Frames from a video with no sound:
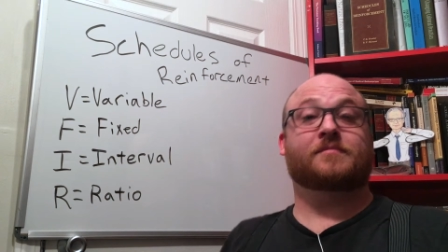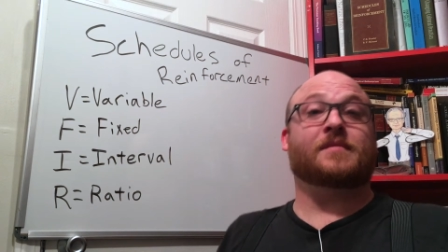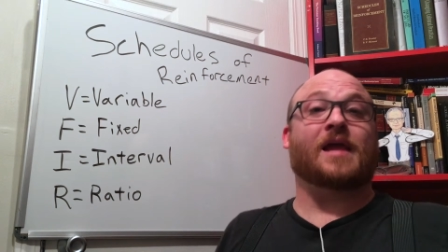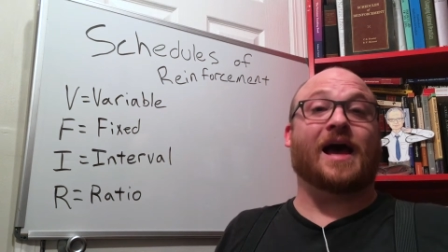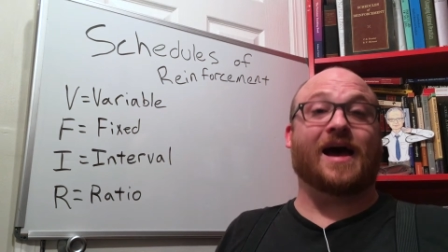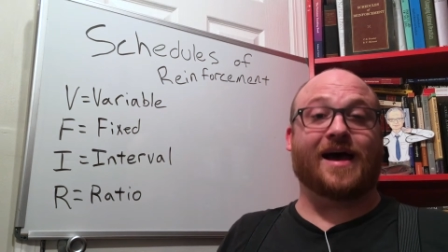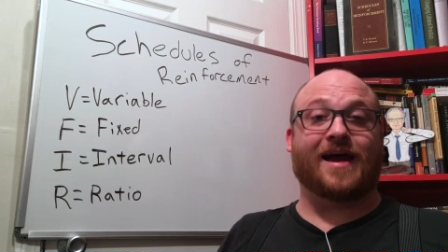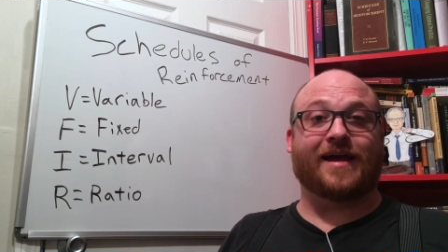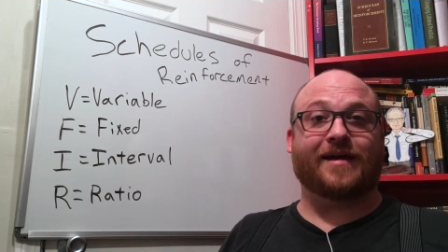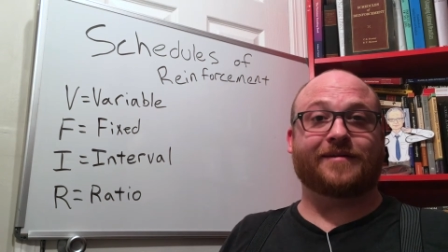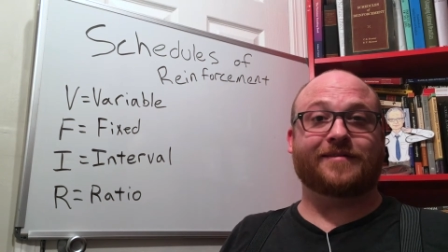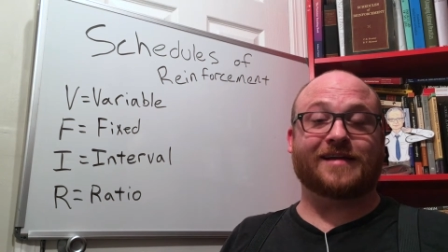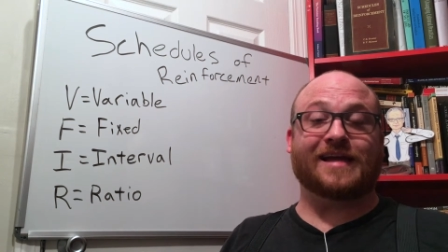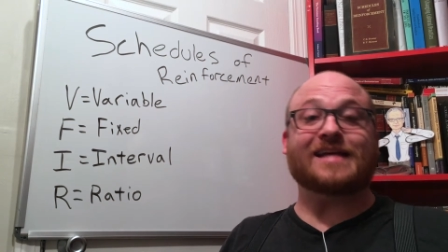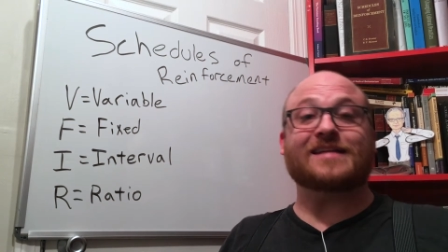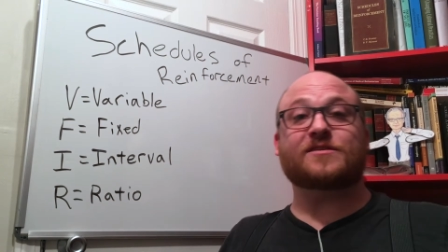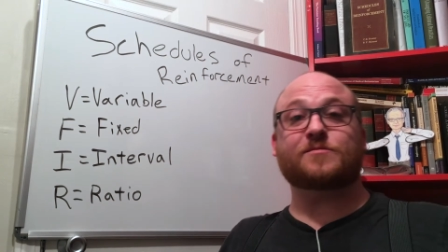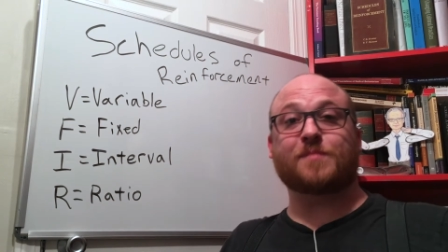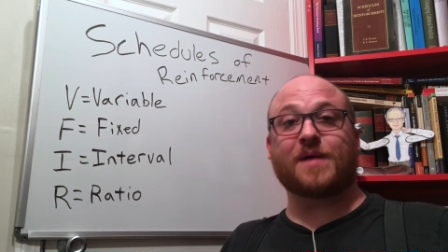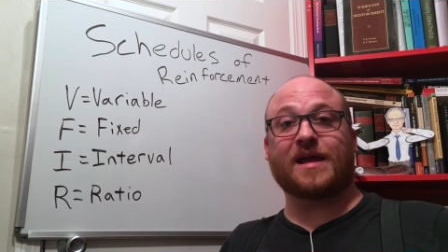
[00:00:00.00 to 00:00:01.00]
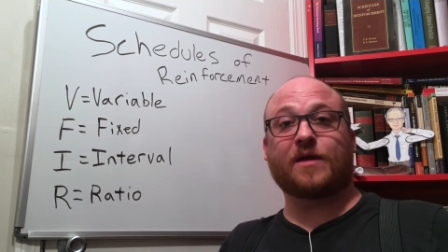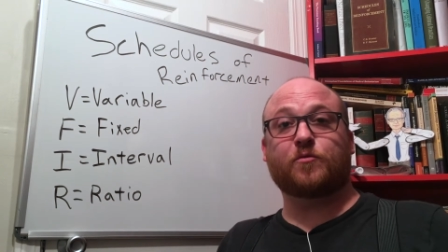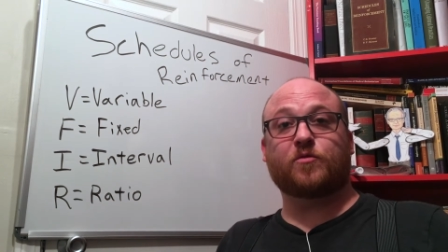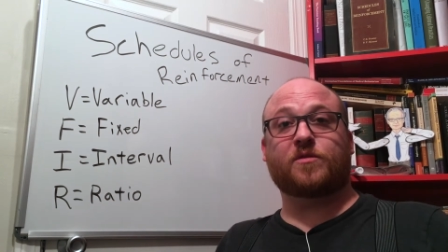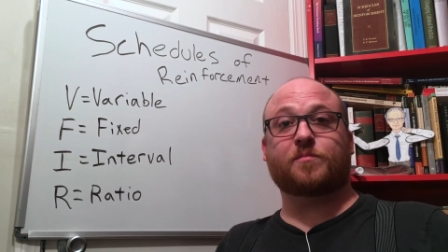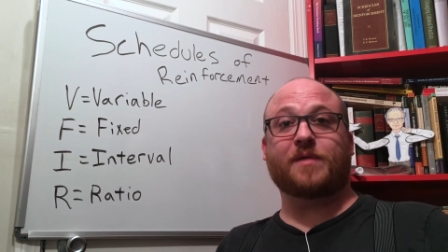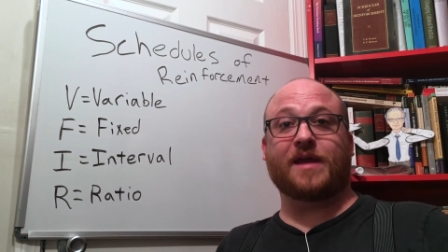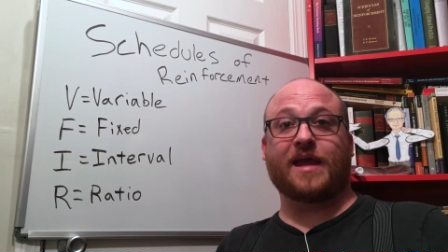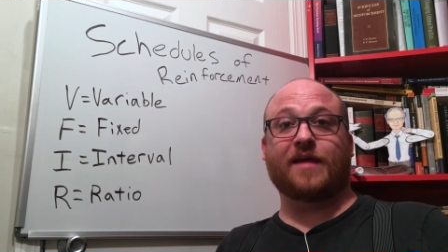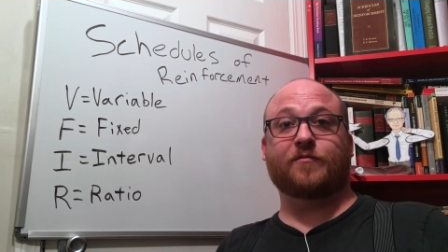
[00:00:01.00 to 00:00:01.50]
Hi, it's Mike
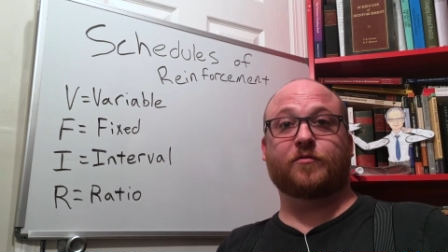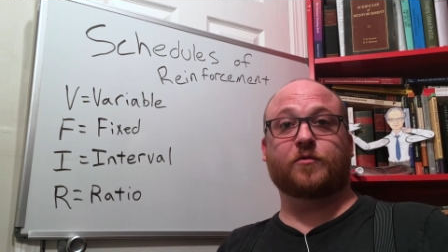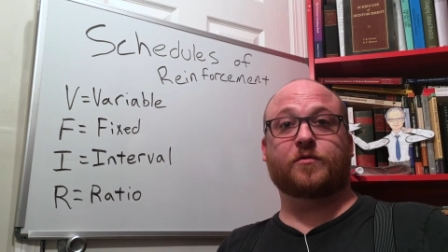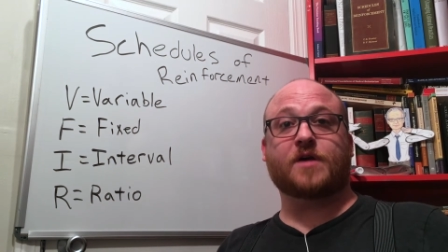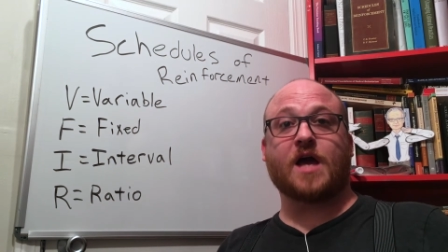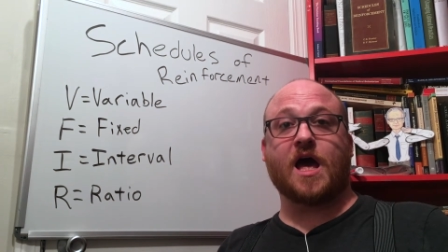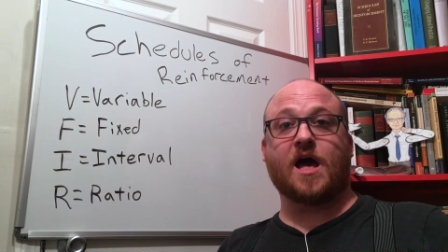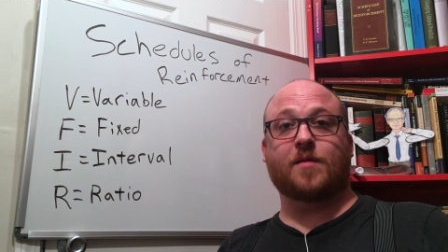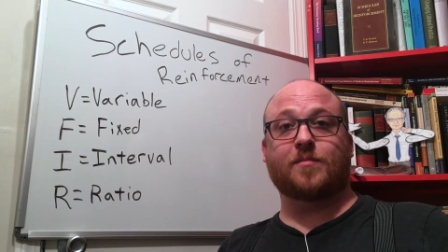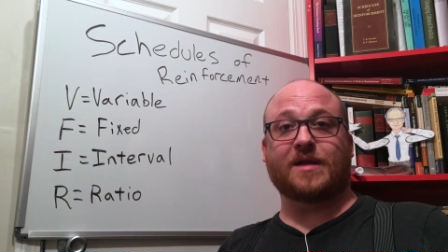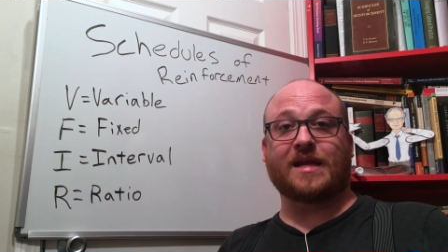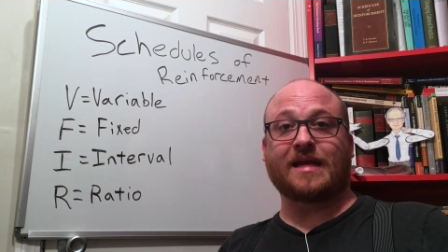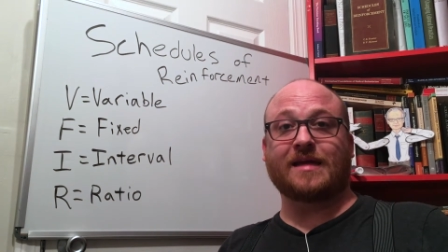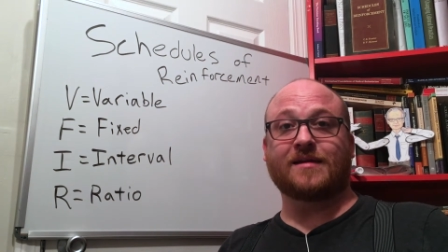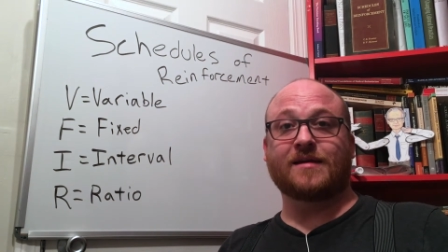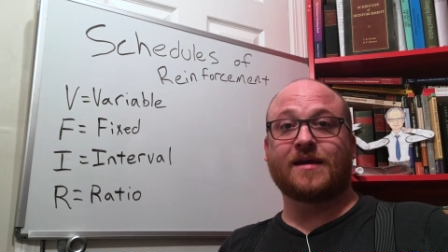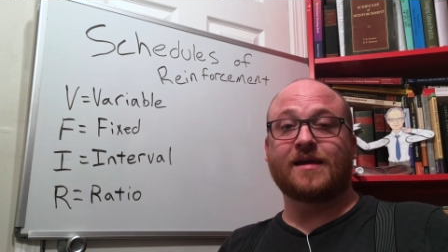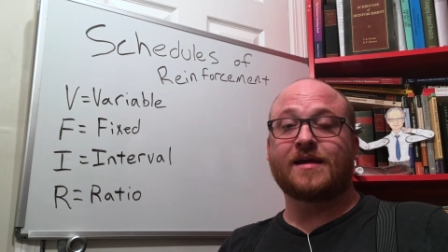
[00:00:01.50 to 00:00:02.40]
with Behavioral Comedy,